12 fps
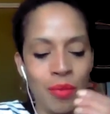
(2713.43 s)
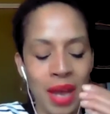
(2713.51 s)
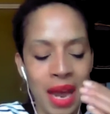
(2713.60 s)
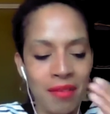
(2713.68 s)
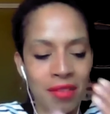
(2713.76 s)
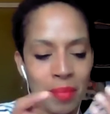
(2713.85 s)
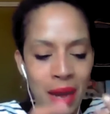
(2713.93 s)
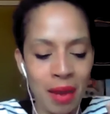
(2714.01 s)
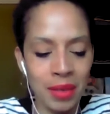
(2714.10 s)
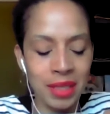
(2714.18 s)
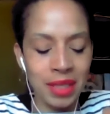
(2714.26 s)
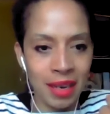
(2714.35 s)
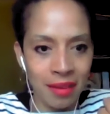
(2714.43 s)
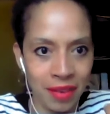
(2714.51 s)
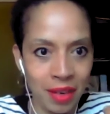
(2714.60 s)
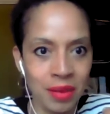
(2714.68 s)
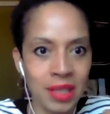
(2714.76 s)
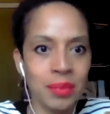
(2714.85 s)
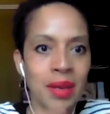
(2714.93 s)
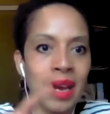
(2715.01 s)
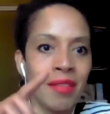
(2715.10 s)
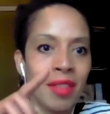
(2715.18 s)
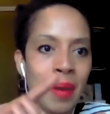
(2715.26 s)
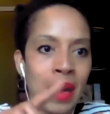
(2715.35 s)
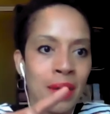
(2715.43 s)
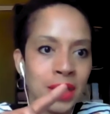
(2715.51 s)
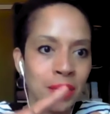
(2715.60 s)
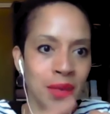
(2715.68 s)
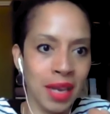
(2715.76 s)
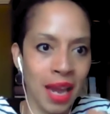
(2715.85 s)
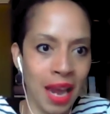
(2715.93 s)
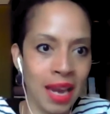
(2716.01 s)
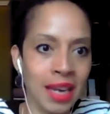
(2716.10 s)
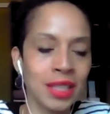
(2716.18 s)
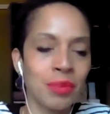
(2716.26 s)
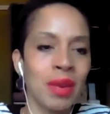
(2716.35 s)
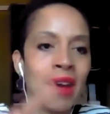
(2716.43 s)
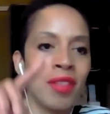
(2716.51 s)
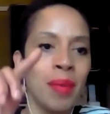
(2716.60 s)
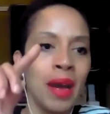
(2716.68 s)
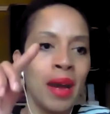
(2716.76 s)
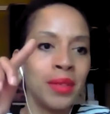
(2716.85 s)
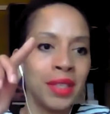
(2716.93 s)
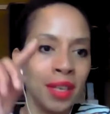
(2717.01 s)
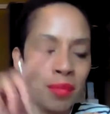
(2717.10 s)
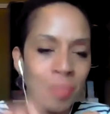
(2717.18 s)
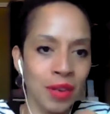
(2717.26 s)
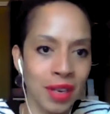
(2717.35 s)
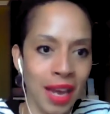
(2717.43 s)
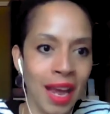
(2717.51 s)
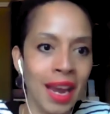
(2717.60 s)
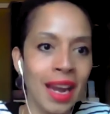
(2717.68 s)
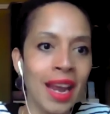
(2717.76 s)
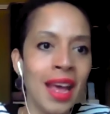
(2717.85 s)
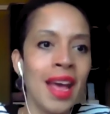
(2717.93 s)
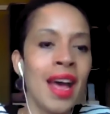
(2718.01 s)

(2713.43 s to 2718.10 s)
We have the power to influence, we have the power to engage, and we have the power to communicate.